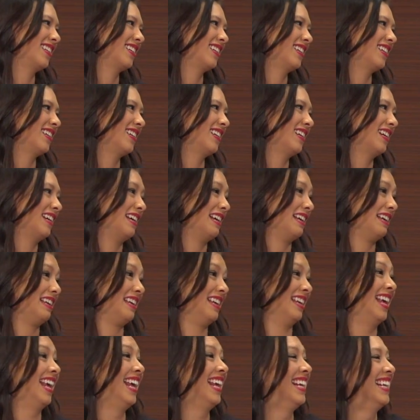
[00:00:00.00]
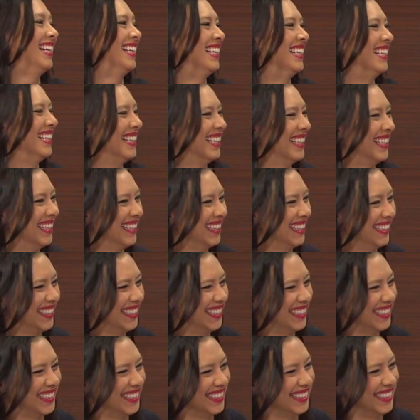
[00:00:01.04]

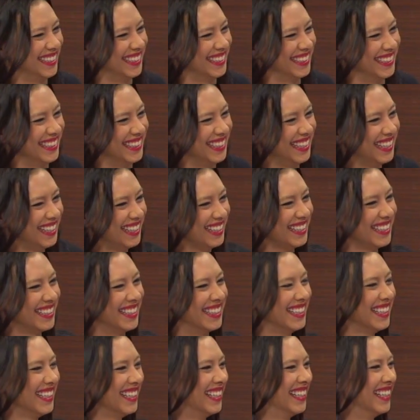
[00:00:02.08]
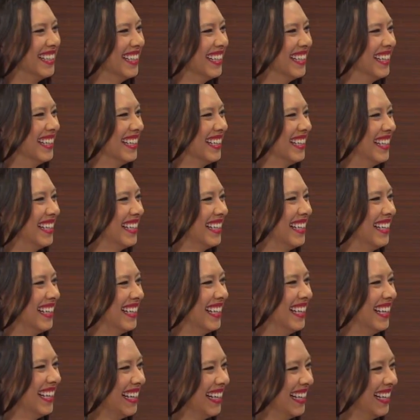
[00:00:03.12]
[no speech]